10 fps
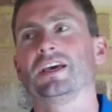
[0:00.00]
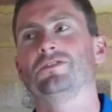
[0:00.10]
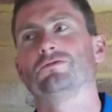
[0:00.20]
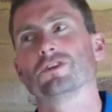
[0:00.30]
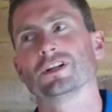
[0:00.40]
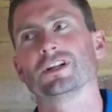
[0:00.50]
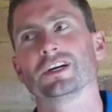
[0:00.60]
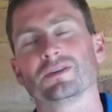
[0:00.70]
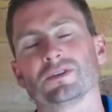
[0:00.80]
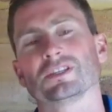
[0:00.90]
If you run at
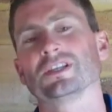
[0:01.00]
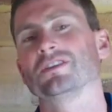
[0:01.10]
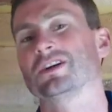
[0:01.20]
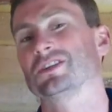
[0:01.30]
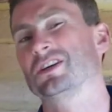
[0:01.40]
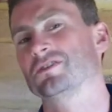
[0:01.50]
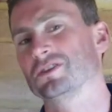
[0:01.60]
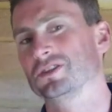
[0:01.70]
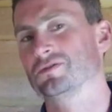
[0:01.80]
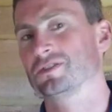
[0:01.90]
90%, you actually
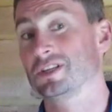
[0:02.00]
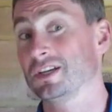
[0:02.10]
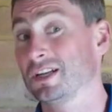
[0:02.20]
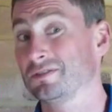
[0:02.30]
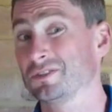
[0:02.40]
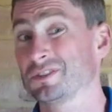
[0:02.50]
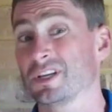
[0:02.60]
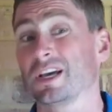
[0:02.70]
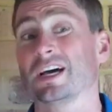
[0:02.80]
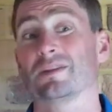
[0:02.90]
increase your fatigue levels,
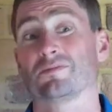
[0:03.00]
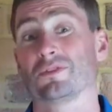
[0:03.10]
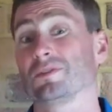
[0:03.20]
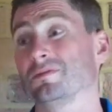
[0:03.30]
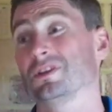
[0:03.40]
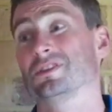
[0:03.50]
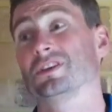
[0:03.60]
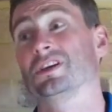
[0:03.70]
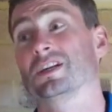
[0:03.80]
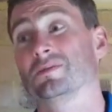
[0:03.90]
and it probably means that
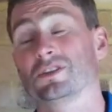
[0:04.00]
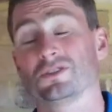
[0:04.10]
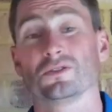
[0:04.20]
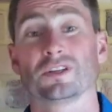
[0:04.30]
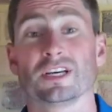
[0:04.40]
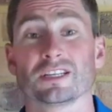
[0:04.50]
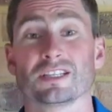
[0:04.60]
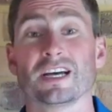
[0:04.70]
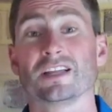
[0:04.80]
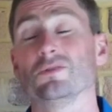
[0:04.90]
you're going to be sore the next
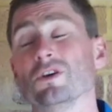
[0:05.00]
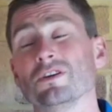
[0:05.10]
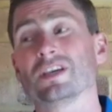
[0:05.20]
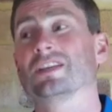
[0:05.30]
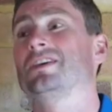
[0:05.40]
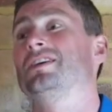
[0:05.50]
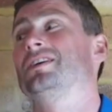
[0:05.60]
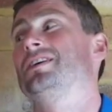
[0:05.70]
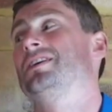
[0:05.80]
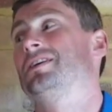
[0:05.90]
day, and you won't get
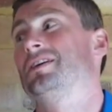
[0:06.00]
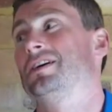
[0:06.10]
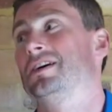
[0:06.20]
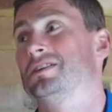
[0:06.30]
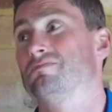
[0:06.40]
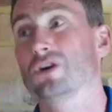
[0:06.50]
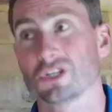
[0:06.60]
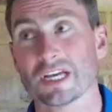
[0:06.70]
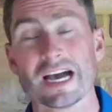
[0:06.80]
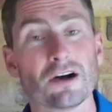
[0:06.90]
as
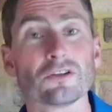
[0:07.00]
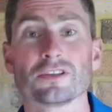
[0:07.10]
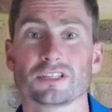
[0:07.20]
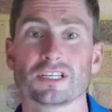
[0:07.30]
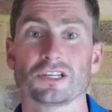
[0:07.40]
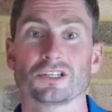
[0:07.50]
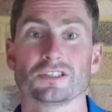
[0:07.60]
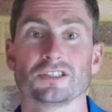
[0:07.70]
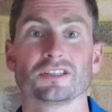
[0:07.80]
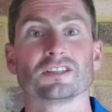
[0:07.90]
much out of the session
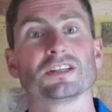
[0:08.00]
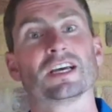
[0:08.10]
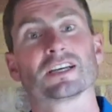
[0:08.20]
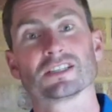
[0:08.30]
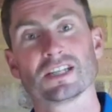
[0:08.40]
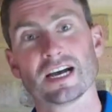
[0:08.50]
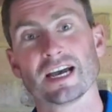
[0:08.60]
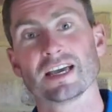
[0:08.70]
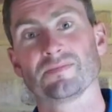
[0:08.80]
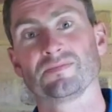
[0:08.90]
the next day.